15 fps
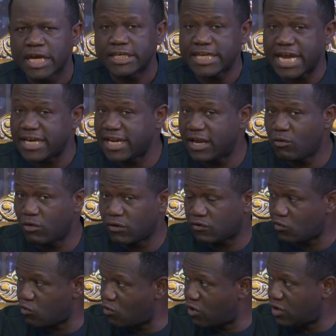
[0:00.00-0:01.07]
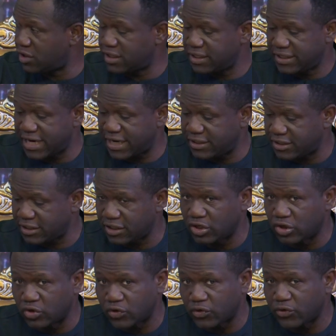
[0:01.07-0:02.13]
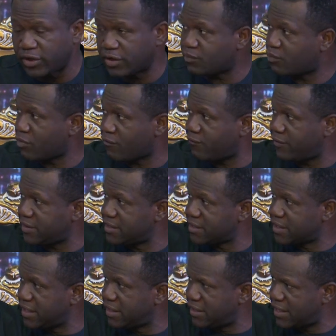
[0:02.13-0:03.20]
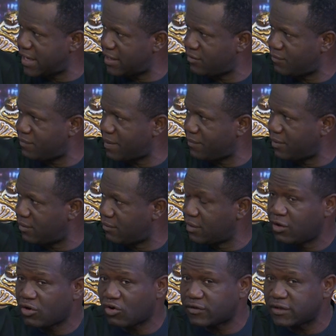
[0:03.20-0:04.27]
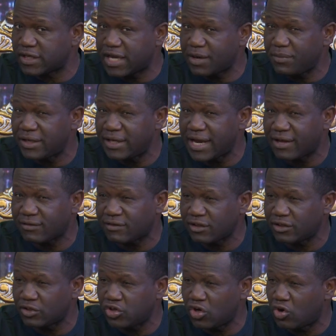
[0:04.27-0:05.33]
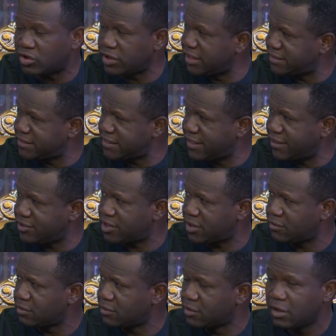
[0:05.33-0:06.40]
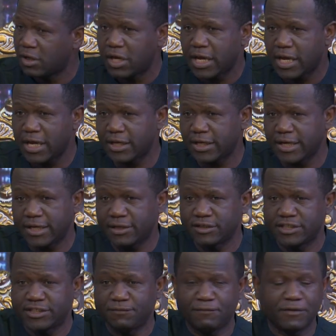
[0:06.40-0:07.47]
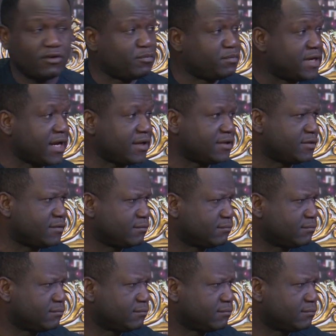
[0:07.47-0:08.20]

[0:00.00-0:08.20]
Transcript: Daniel was the one that grew his prophetic in the land of Babylon because he came in there as a teenager and then developed that.